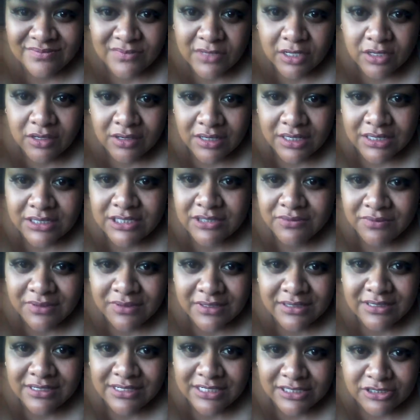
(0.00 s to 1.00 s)
you're
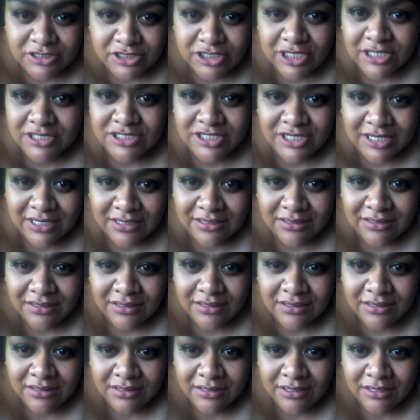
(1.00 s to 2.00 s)
indirectly judging
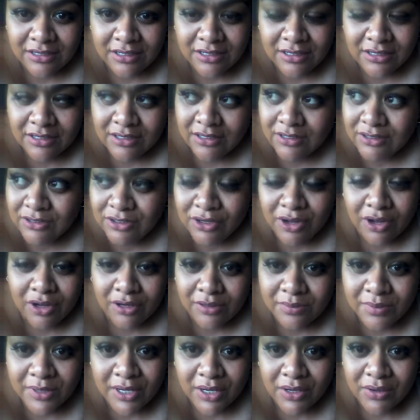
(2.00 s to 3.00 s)
your
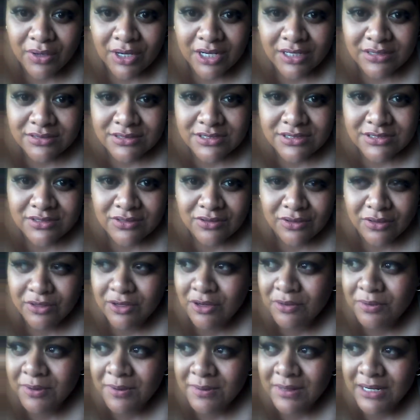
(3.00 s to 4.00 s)
own parents, or
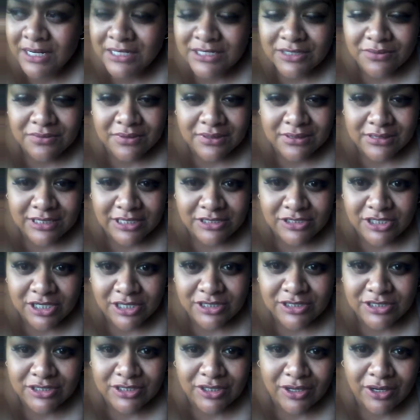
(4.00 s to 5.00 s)
you're probably indirectly
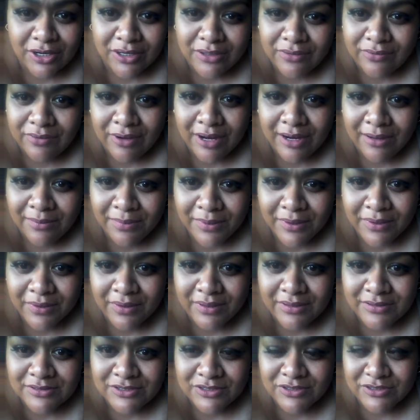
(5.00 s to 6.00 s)
judging your own
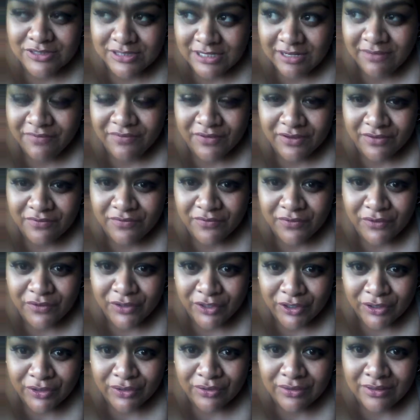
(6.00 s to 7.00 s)
grandparents who suffered for
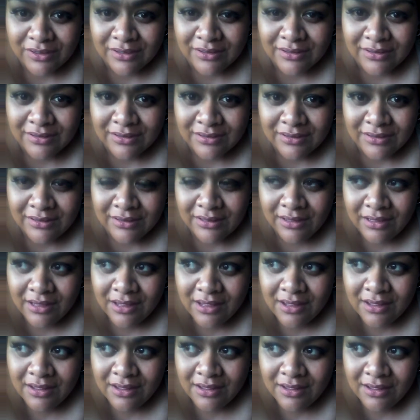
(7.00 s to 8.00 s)
you.
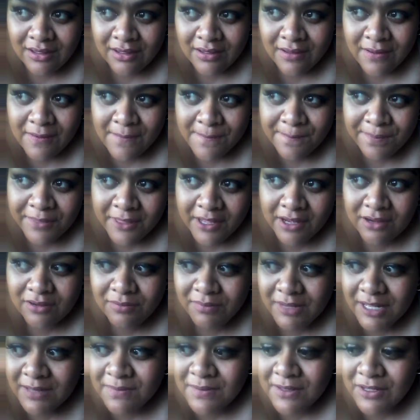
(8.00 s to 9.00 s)
Now,
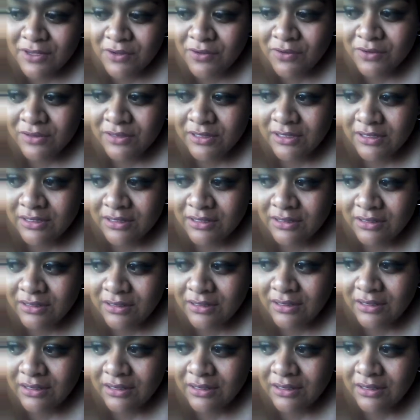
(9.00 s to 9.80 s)
maybe you're the